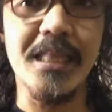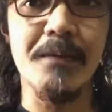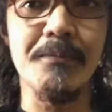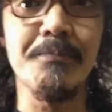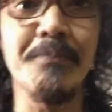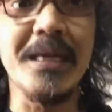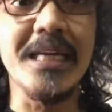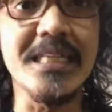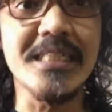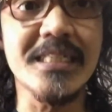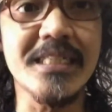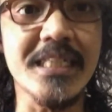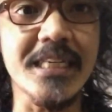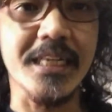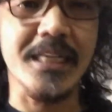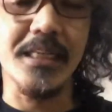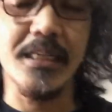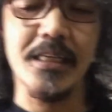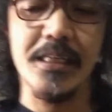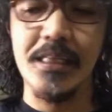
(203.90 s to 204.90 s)
the
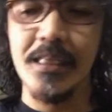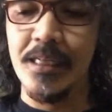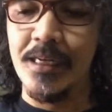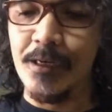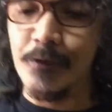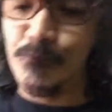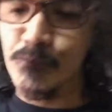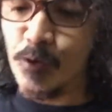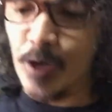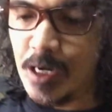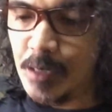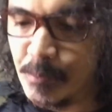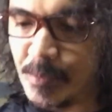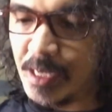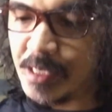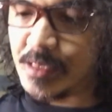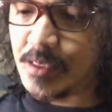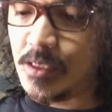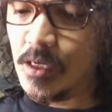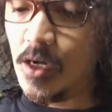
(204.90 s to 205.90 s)
basic
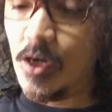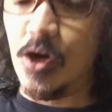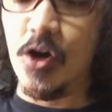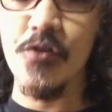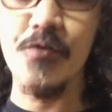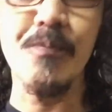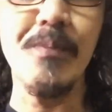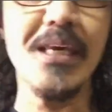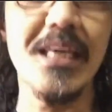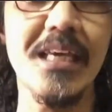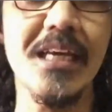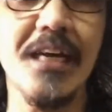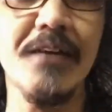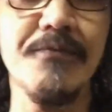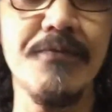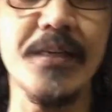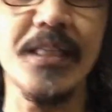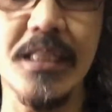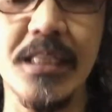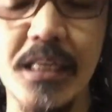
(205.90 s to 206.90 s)
requirement of making a
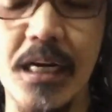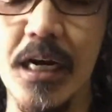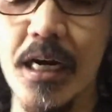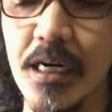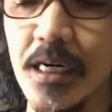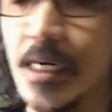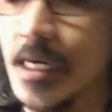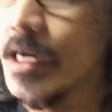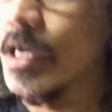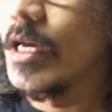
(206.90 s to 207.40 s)
VTR.